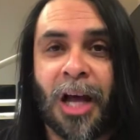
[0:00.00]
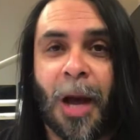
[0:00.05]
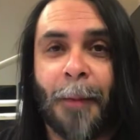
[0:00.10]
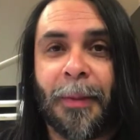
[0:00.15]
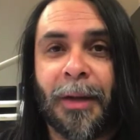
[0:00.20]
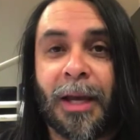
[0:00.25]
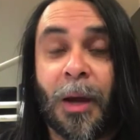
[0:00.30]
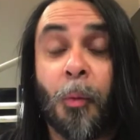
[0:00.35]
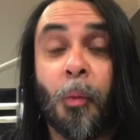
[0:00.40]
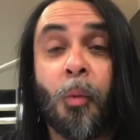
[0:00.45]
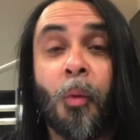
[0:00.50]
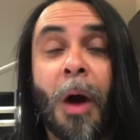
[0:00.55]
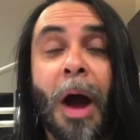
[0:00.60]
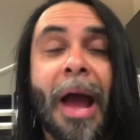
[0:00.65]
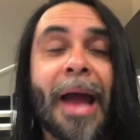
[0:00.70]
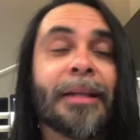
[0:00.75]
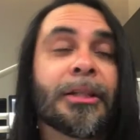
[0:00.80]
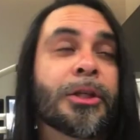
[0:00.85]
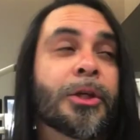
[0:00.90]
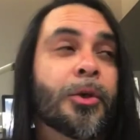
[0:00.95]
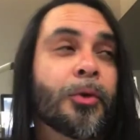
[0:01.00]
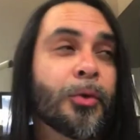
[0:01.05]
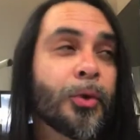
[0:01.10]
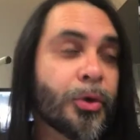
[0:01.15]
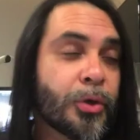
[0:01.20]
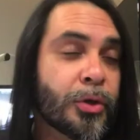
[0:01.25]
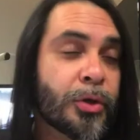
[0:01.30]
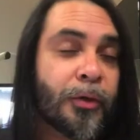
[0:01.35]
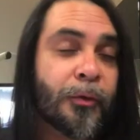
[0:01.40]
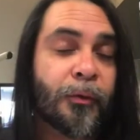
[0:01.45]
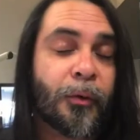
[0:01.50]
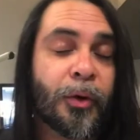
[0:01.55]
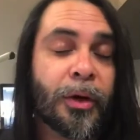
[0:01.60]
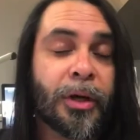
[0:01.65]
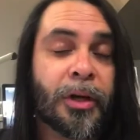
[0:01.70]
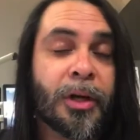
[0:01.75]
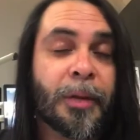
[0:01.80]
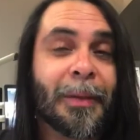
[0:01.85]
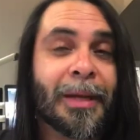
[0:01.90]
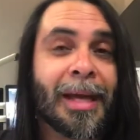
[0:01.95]
topic and why it's crucial for
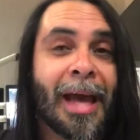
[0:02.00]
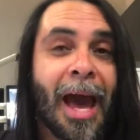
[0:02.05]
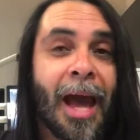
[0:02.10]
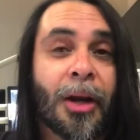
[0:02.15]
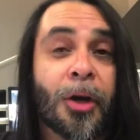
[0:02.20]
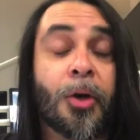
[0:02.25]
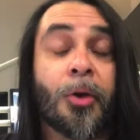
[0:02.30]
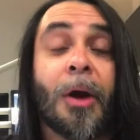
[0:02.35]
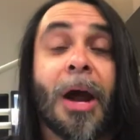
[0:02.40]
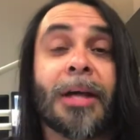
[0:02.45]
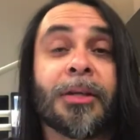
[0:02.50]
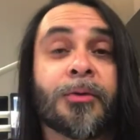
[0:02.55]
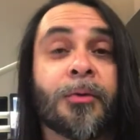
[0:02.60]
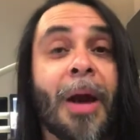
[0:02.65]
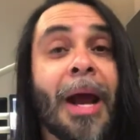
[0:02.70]
you to be categorized